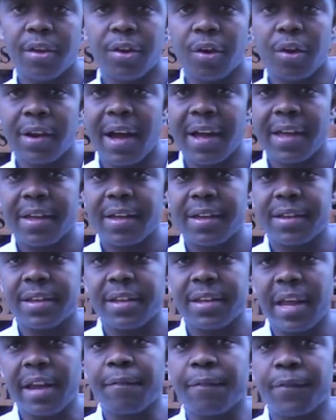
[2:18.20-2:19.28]
you know, like
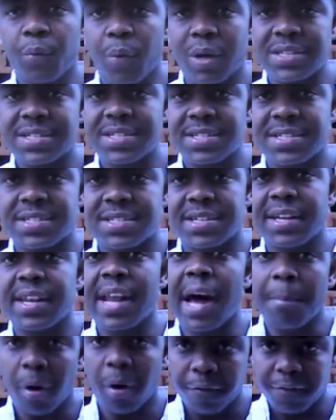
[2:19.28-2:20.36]
it influences the
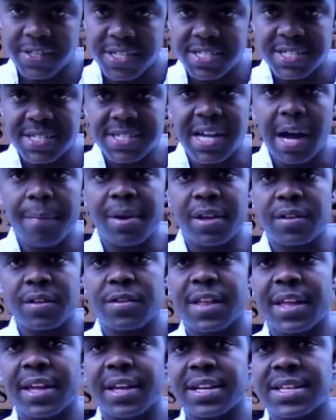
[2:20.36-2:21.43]
number of visitors coming
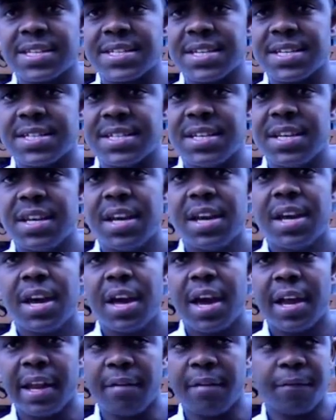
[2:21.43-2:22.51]
into the inner city.
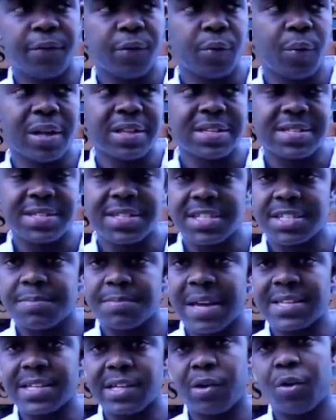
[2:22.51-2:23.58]
It influences
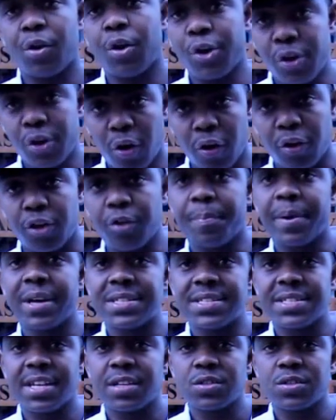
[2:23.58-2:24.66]
basically your
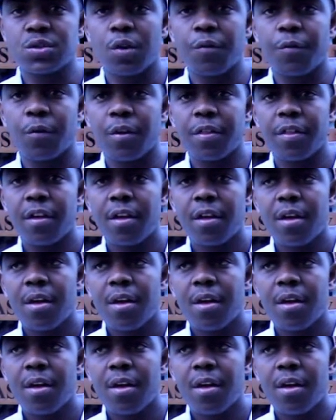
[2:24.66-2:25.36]
occupancy and so forth.